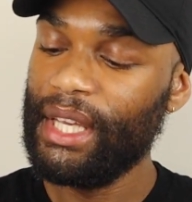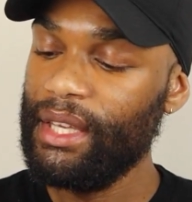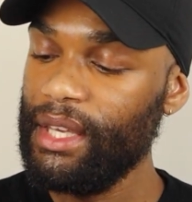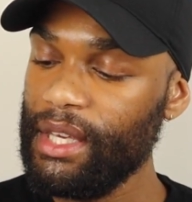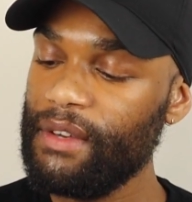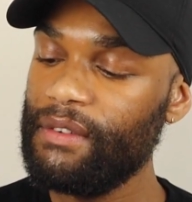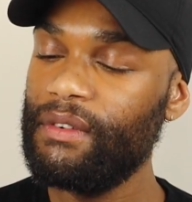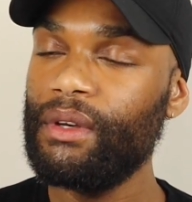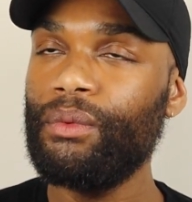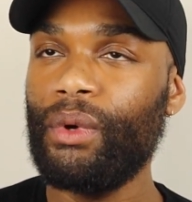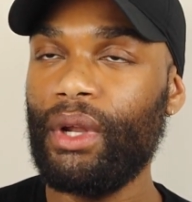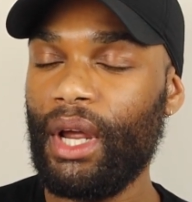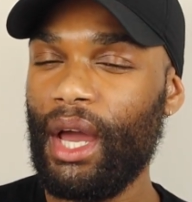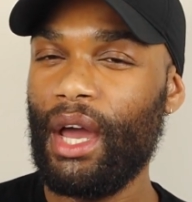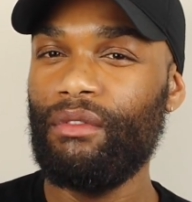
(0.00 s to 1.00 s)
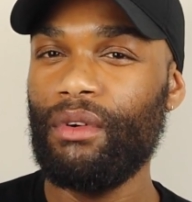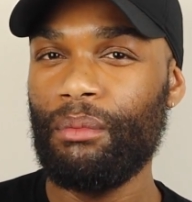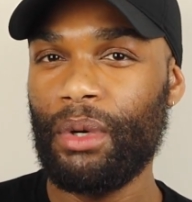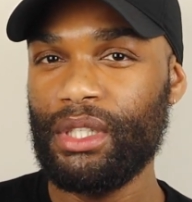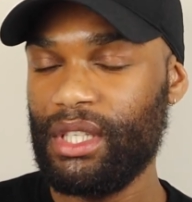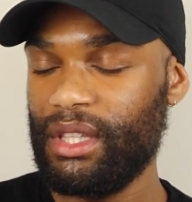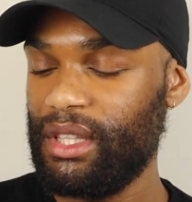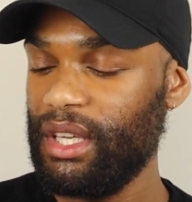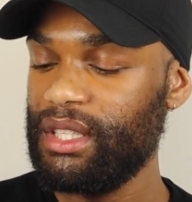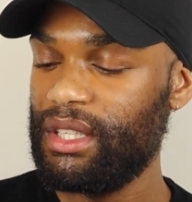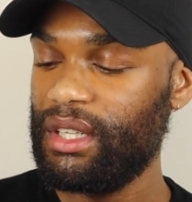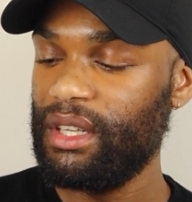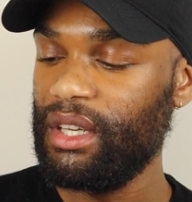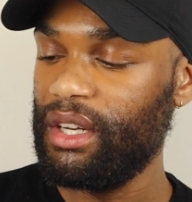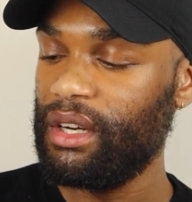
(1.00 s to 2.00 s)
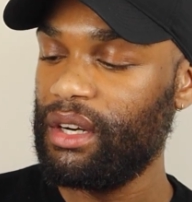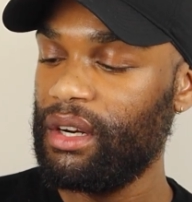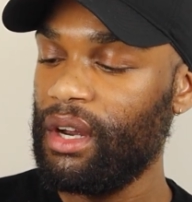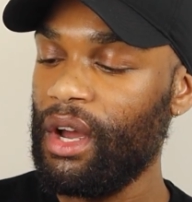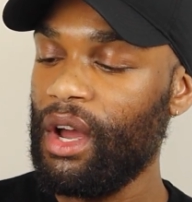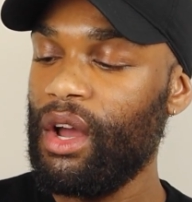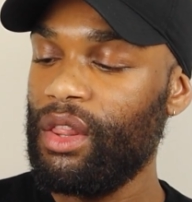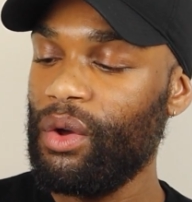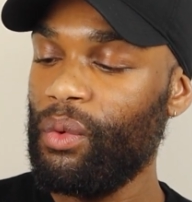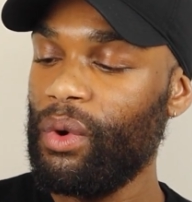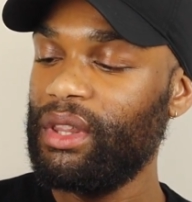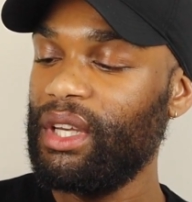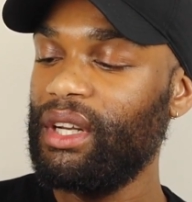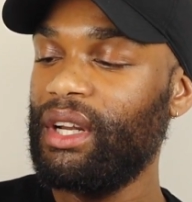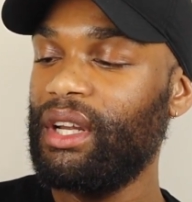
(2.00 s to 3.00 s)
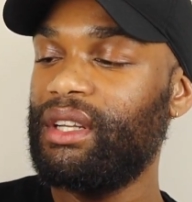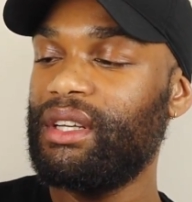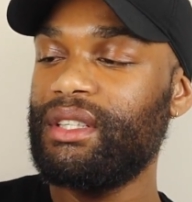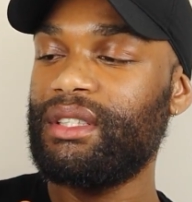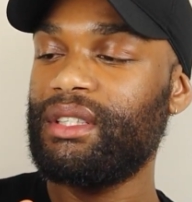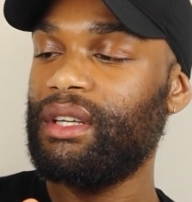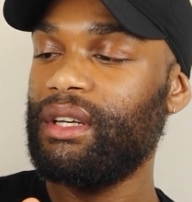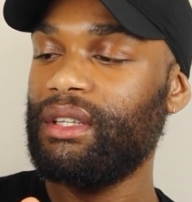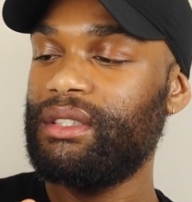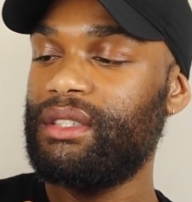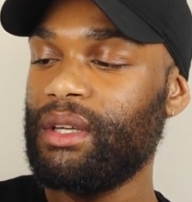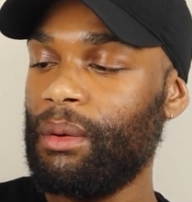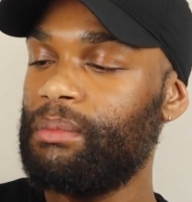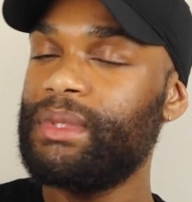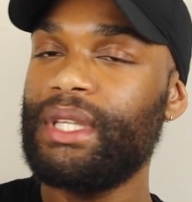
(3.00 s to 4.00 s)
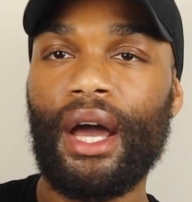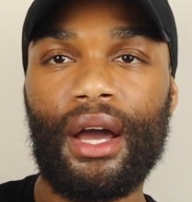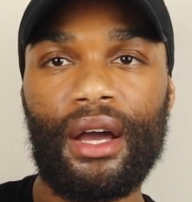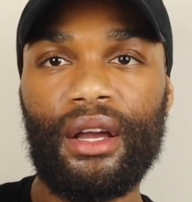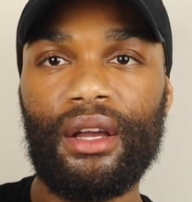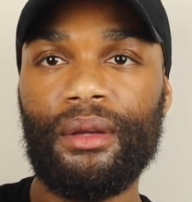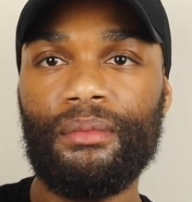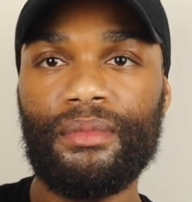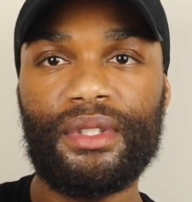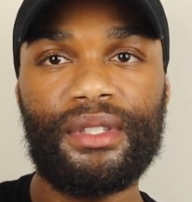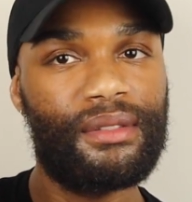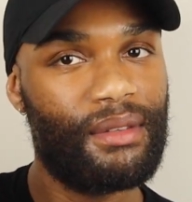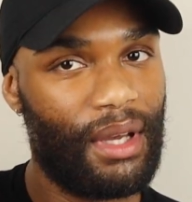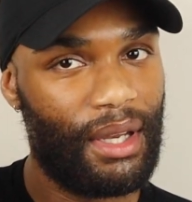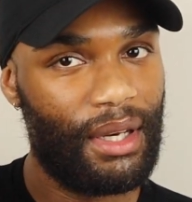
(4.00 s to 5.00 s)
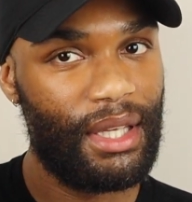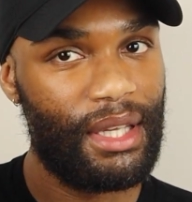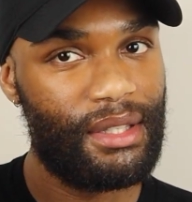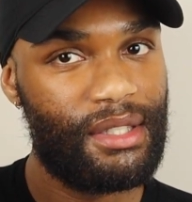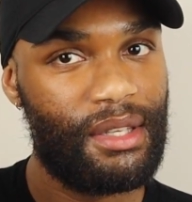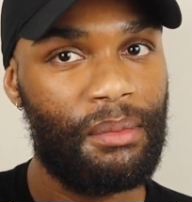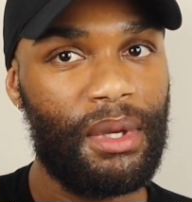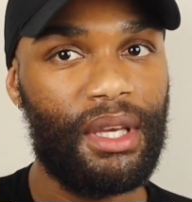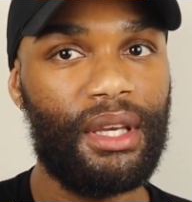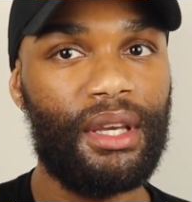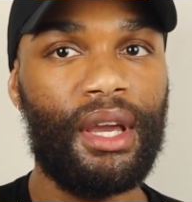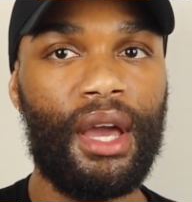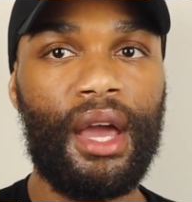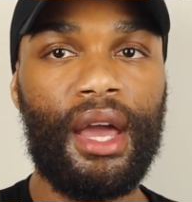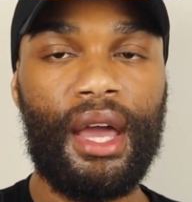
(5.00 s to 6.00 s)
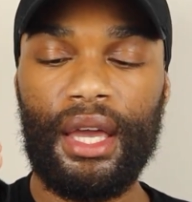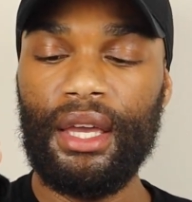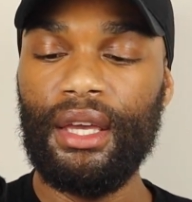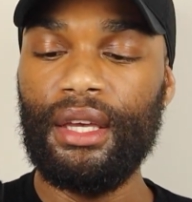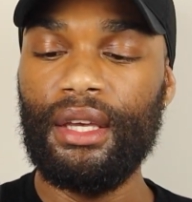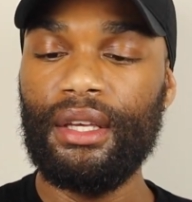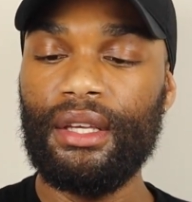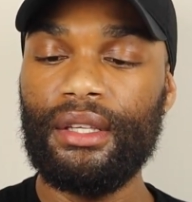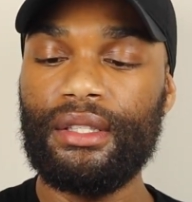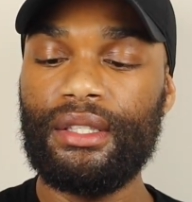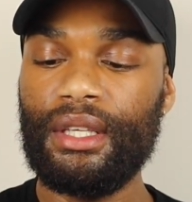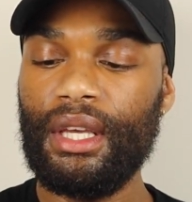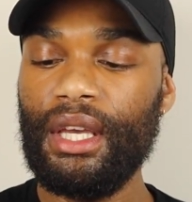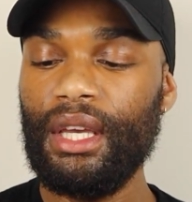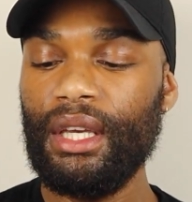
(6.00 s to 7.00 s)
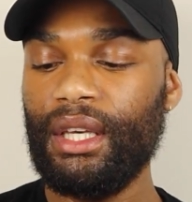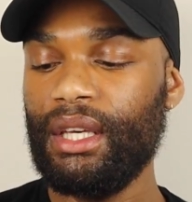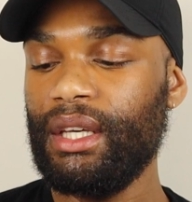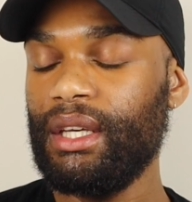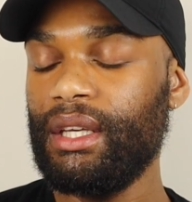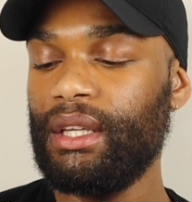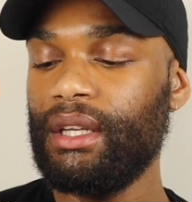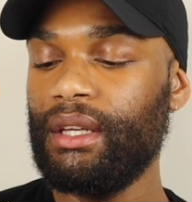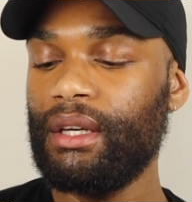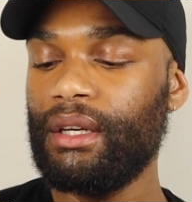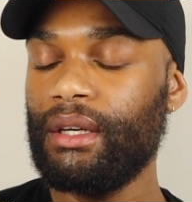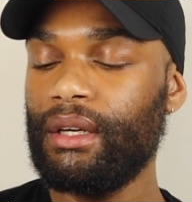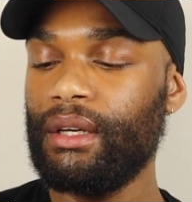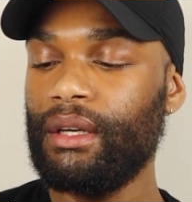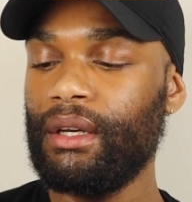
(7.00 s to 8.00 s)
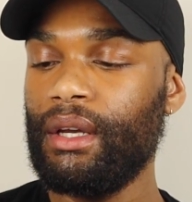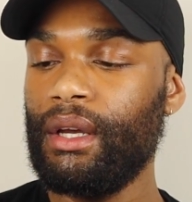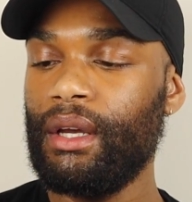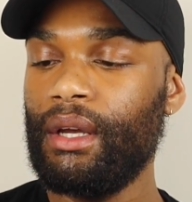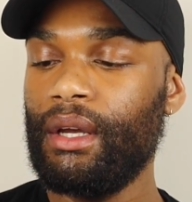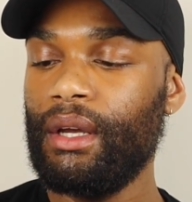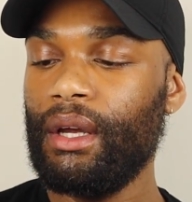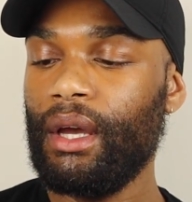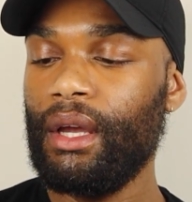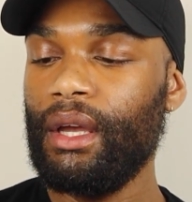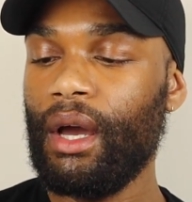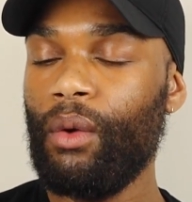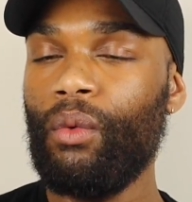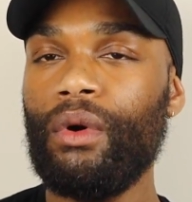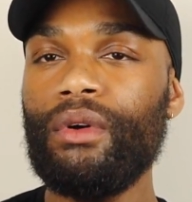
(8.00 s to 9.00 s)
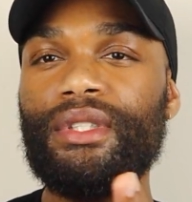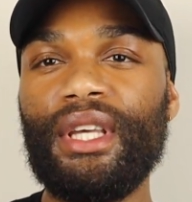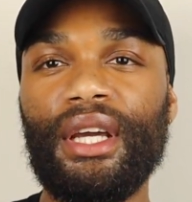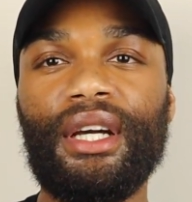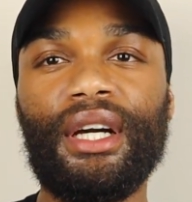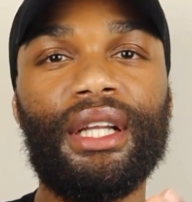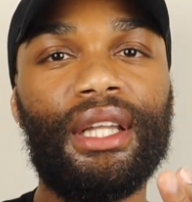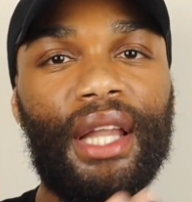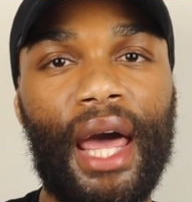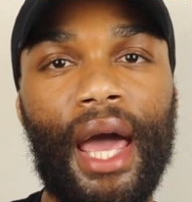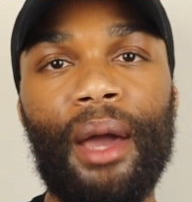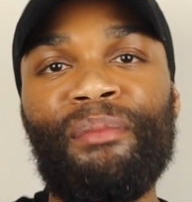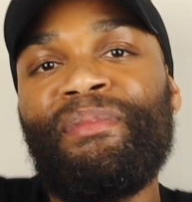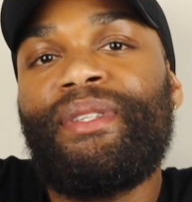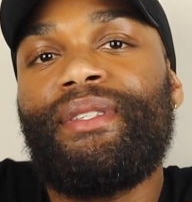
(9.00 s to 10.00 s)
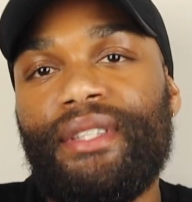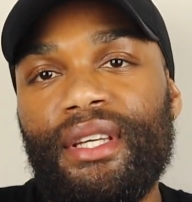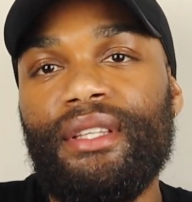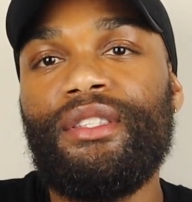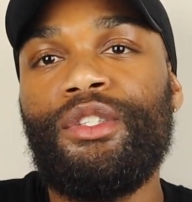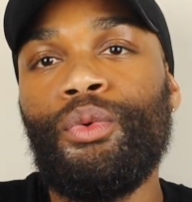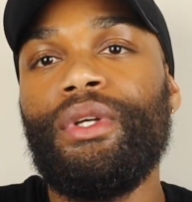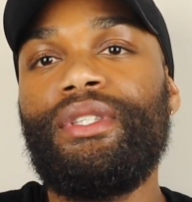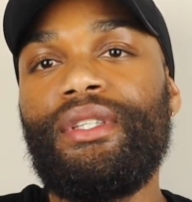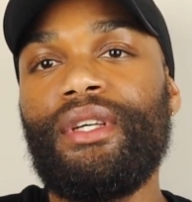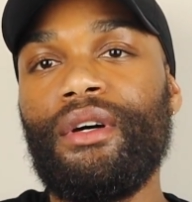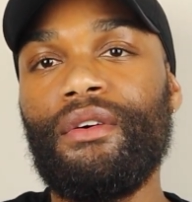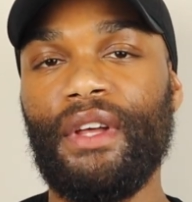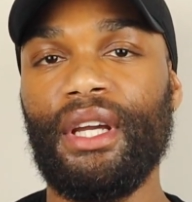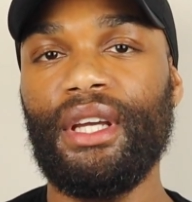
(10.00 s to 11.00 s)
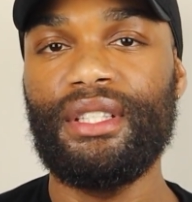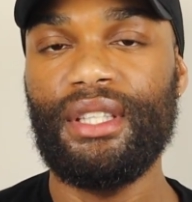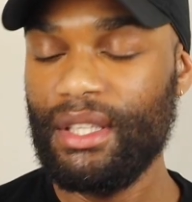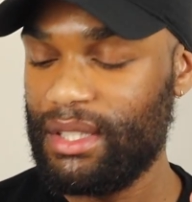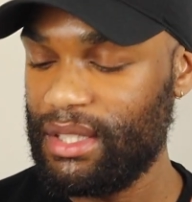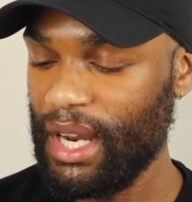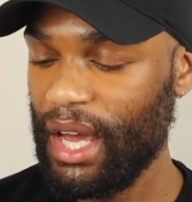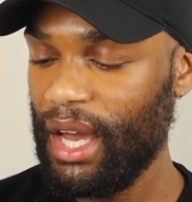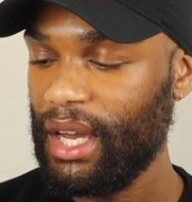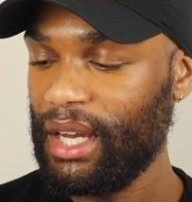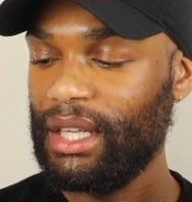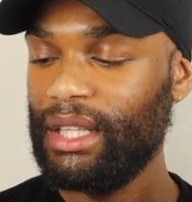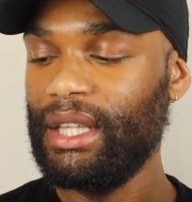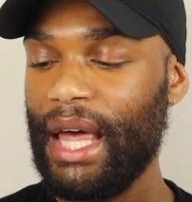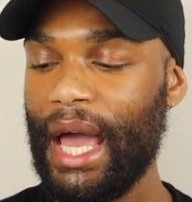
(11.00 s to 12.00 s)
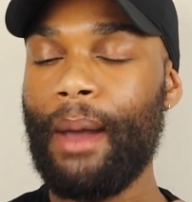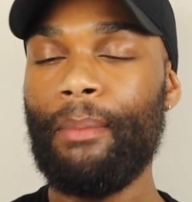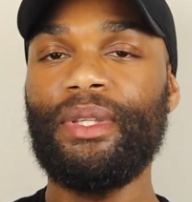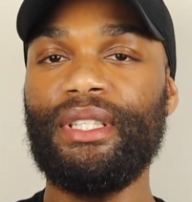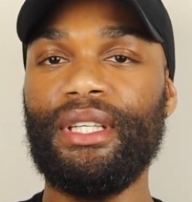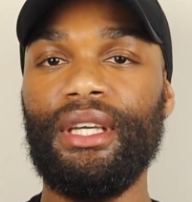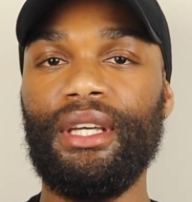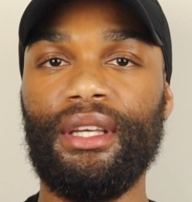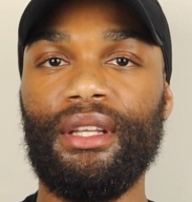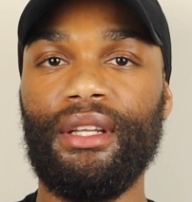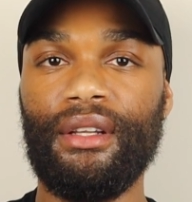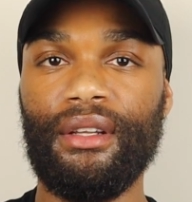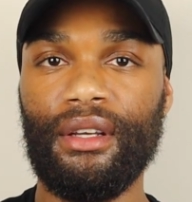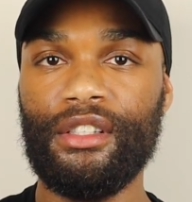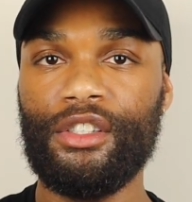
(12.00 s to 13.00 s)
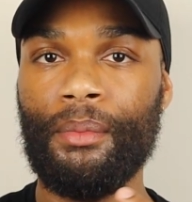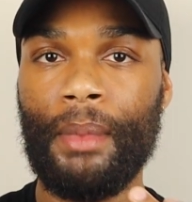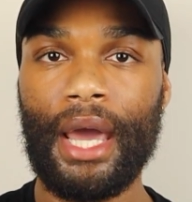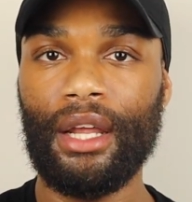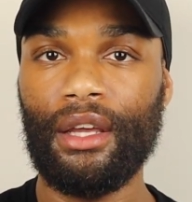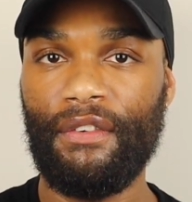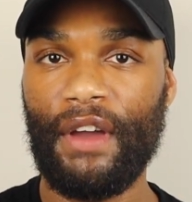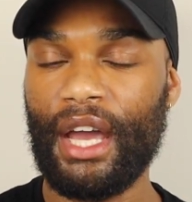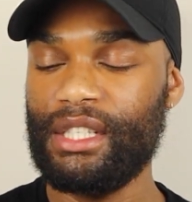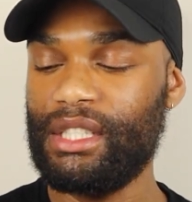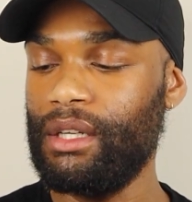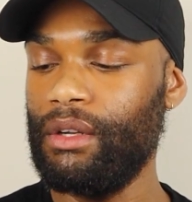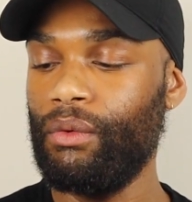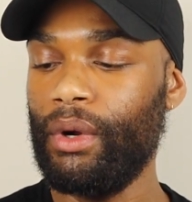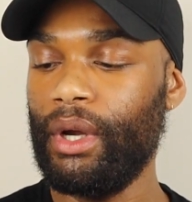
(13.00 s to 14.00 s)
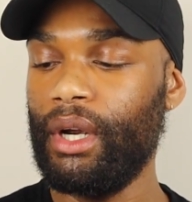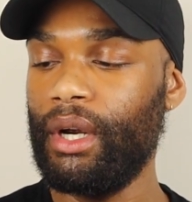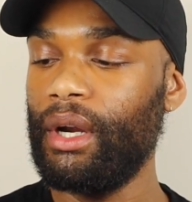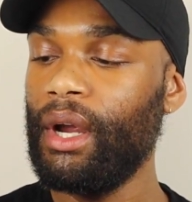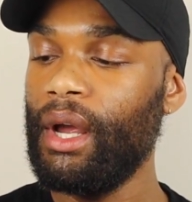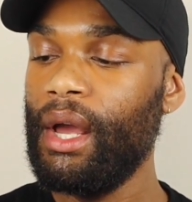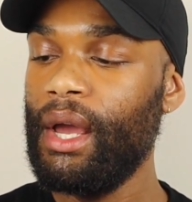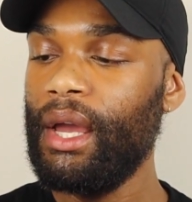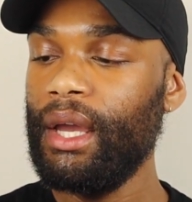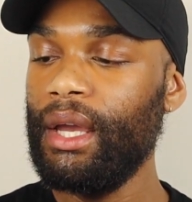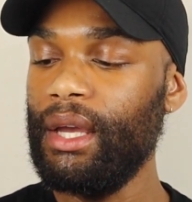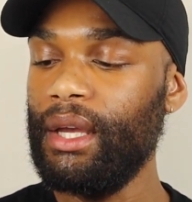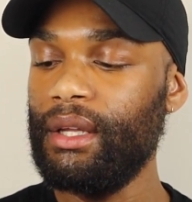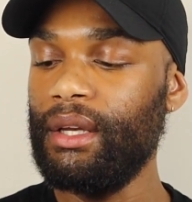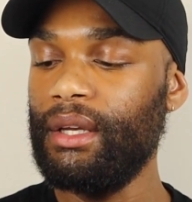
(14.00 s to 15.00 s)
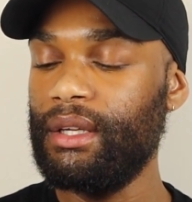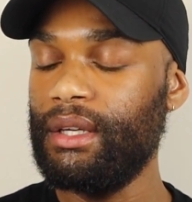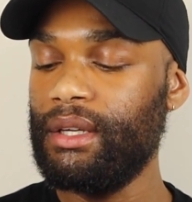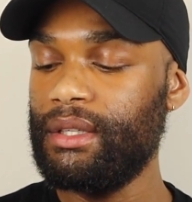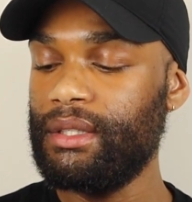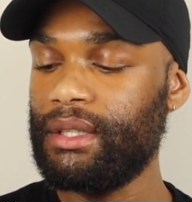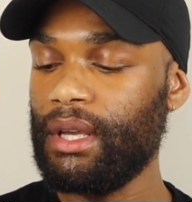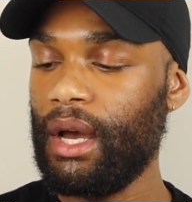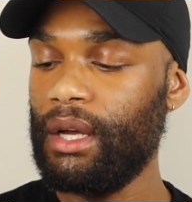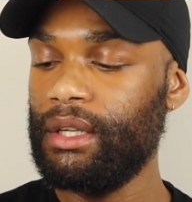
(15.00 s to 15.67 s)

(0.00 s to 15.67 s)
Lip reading: even when I have a bunch of things in here, the one thing that does sometimes kind of get to me is it can, I won't say collapse into itself. I guess it's not collapsing in a dramatic fashion of where it is